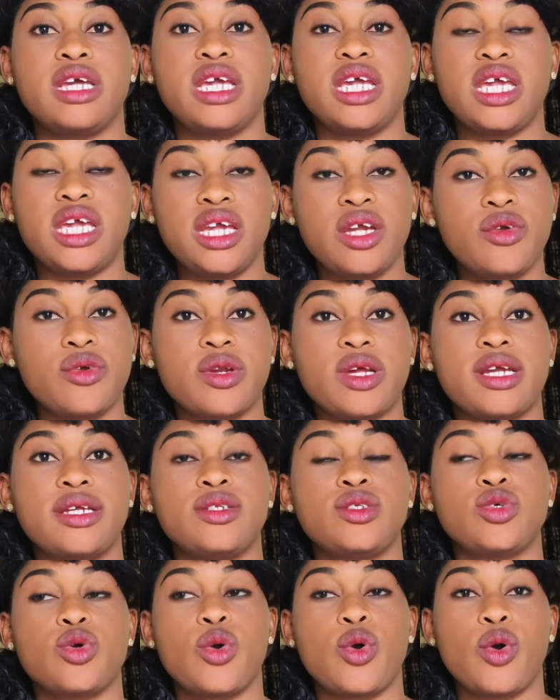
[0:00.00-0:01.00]

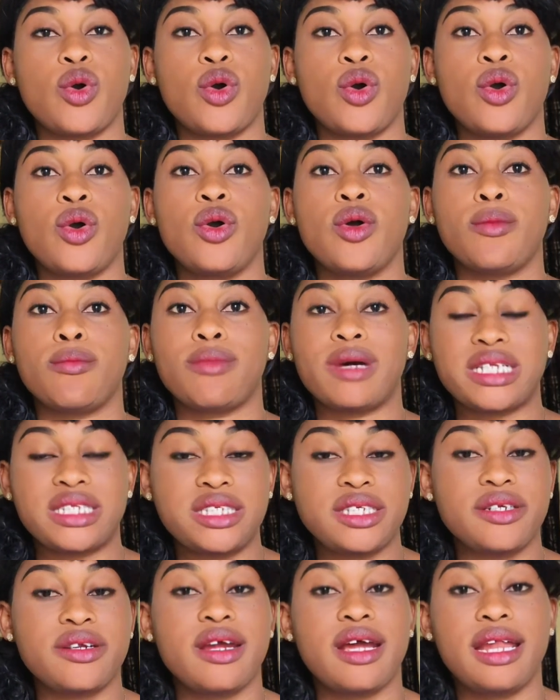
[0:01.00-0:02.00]
ingredients or
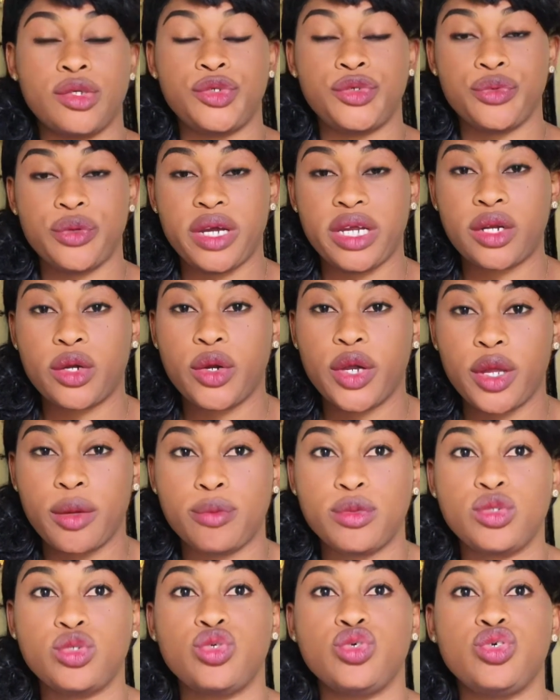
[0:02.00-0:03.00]
material you are not
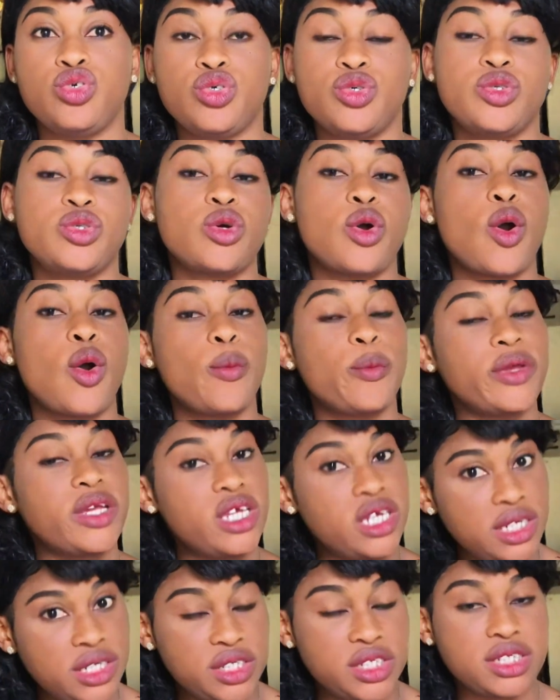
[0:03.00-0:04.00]
able to use up
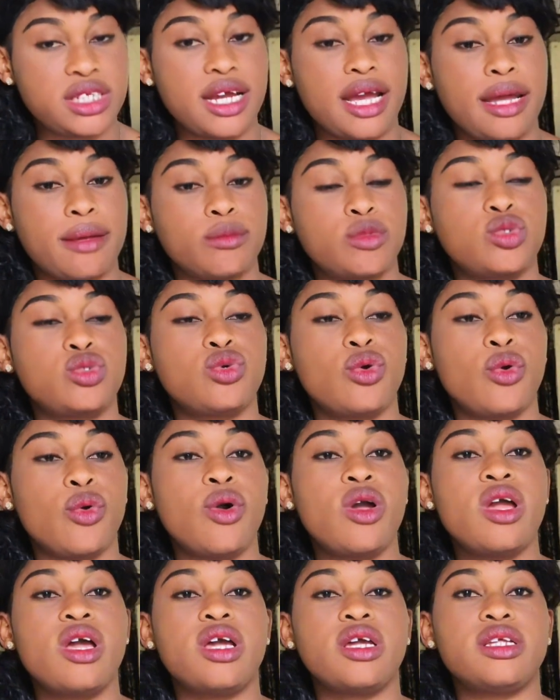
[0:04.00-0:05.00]
each time. So
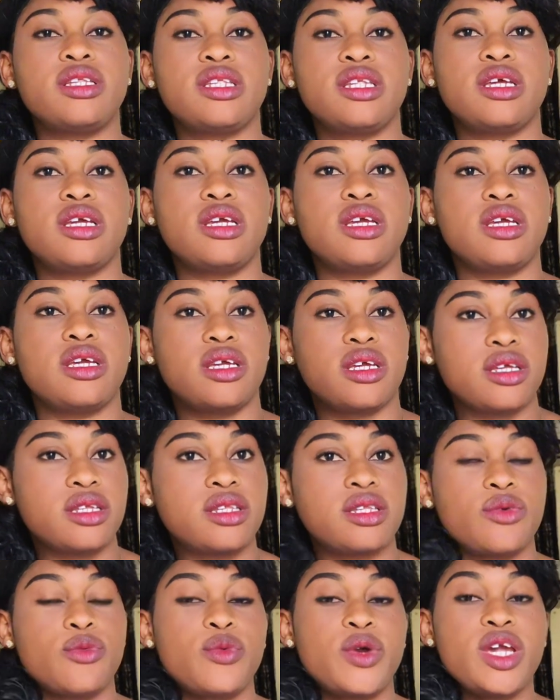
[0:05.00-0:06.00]
the
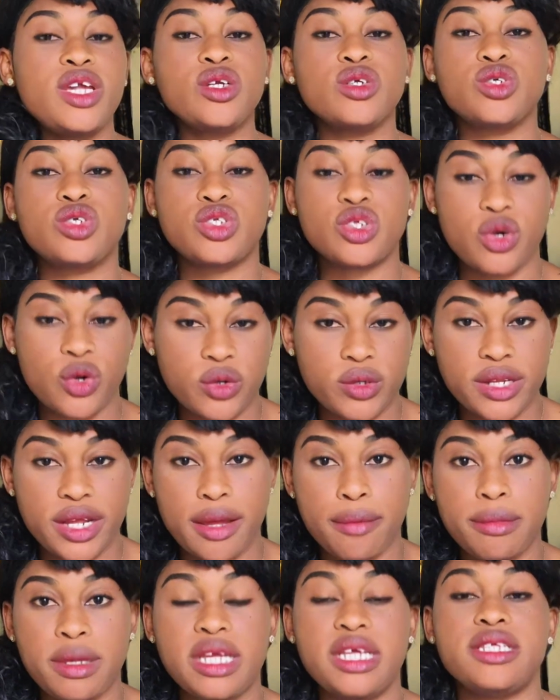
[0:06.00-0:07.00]
way you store
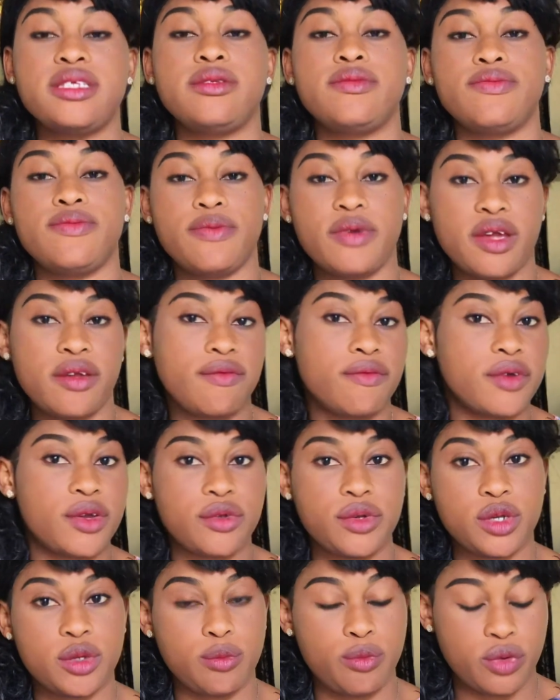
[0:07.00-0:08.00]
them is
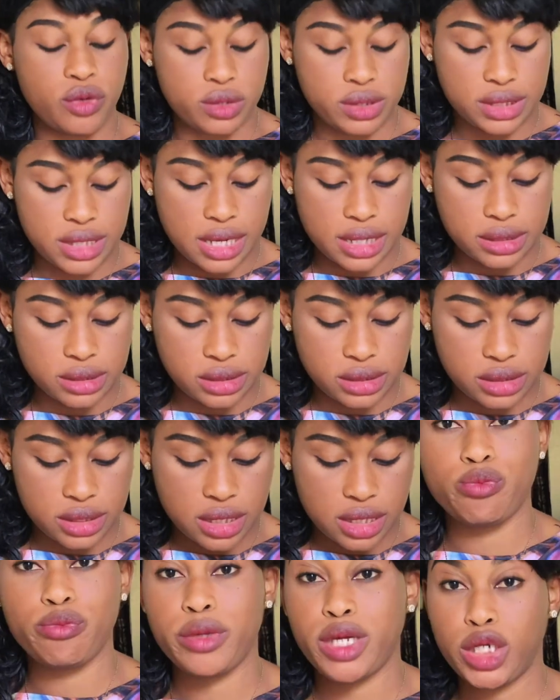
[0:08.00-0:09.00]
very important.
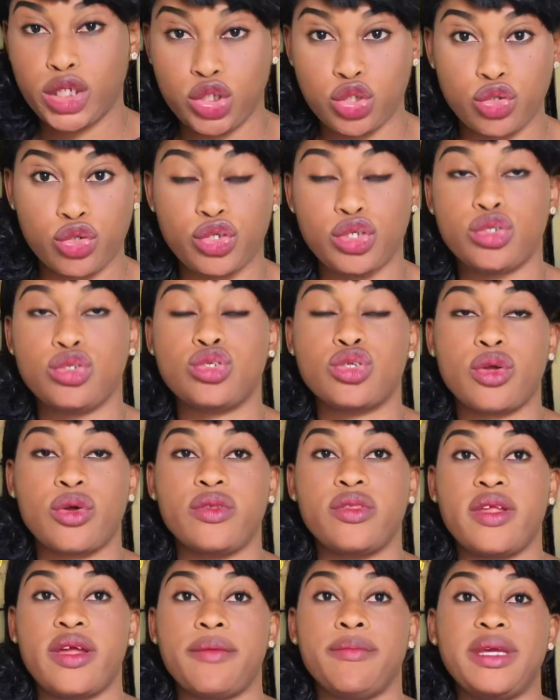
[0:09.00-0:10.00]
Make sure you store
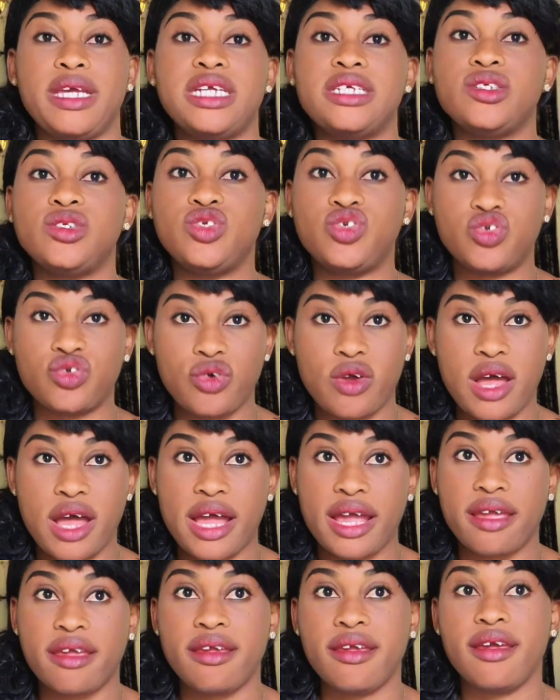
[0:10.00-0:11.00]
them in
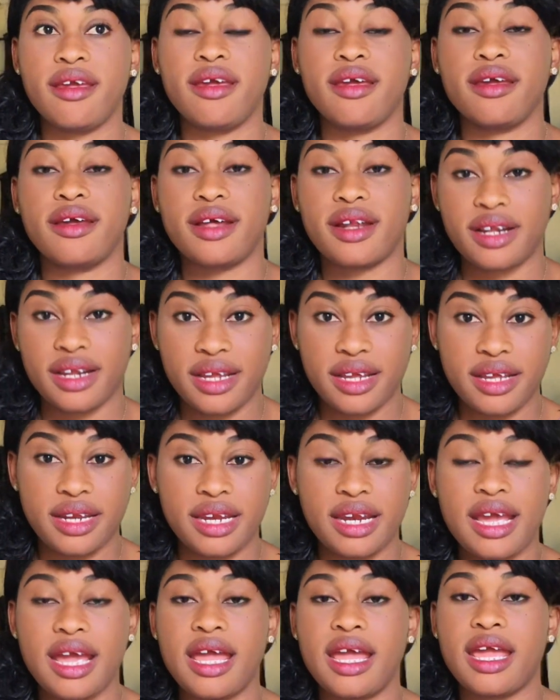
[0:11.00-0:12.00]
dry,
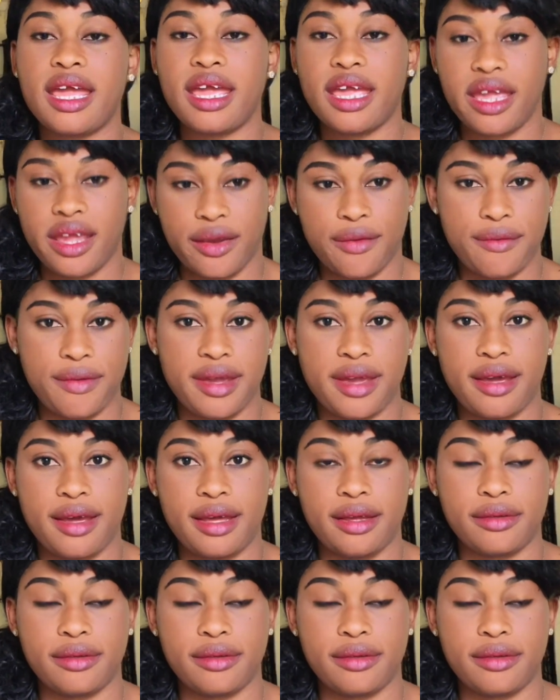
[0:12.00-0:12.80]
clean area